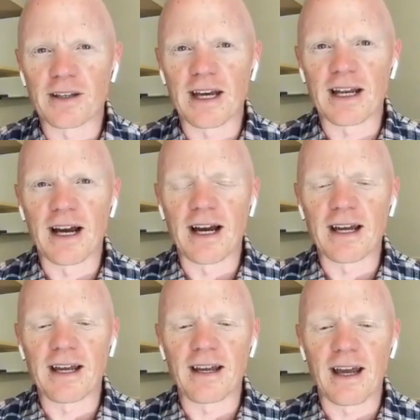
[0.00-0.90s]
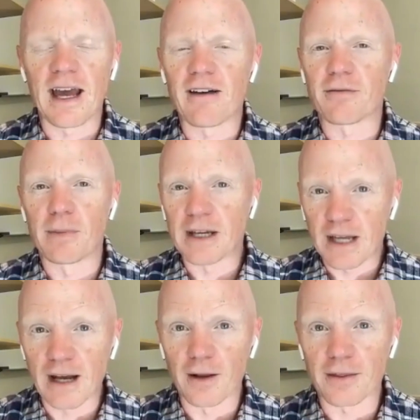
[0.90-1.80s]
that I have my
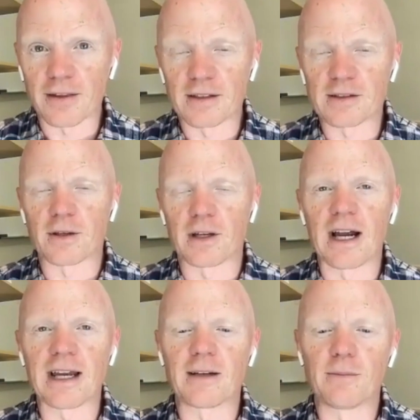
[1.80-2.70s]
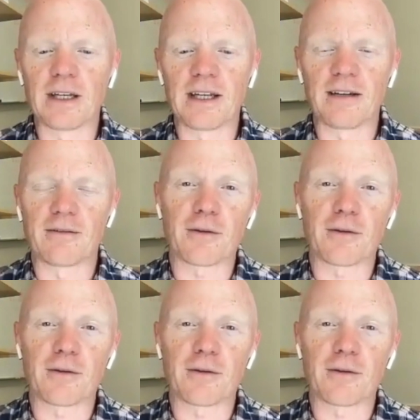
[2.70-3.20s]
health so that I can be,